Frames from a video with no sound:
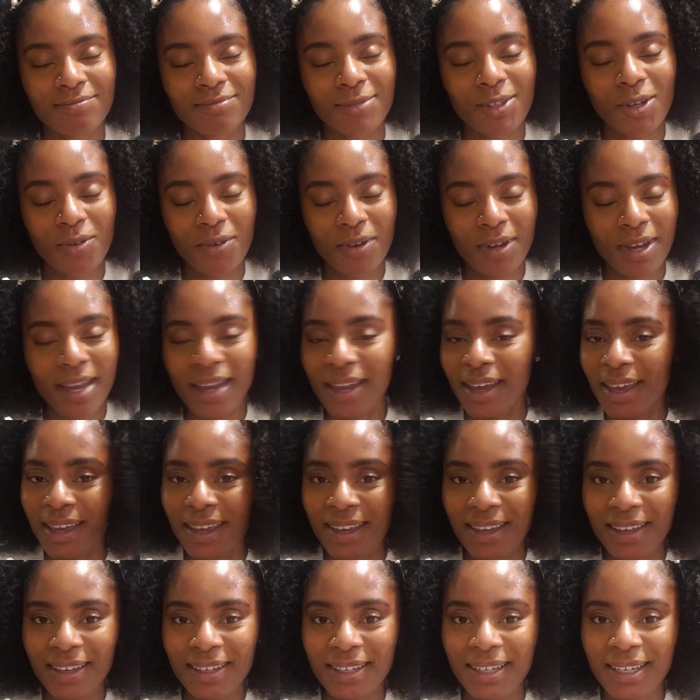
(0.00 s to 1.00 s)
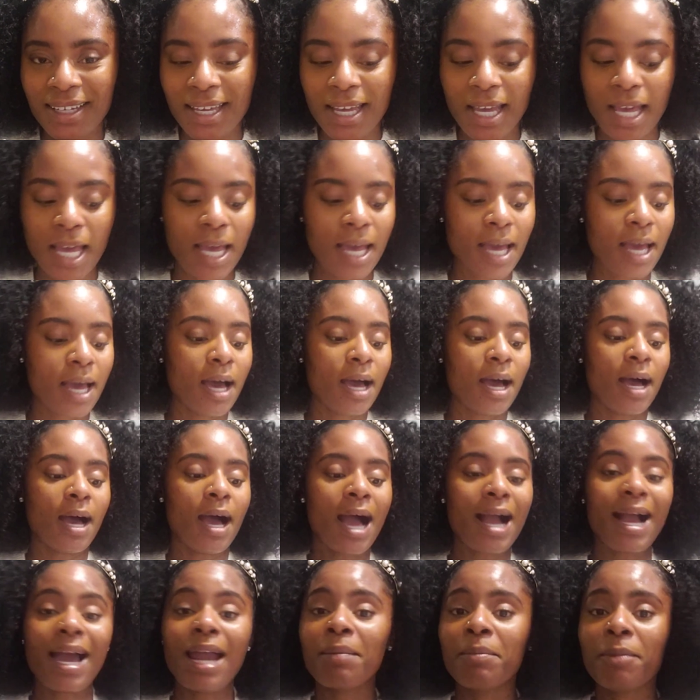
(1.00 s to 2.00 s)
Okay?
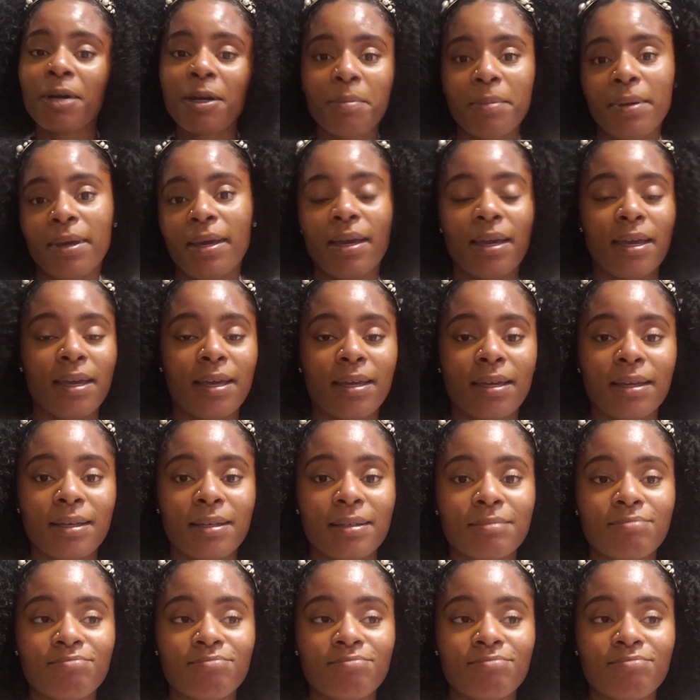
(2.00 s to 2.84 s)
I got a mukbang.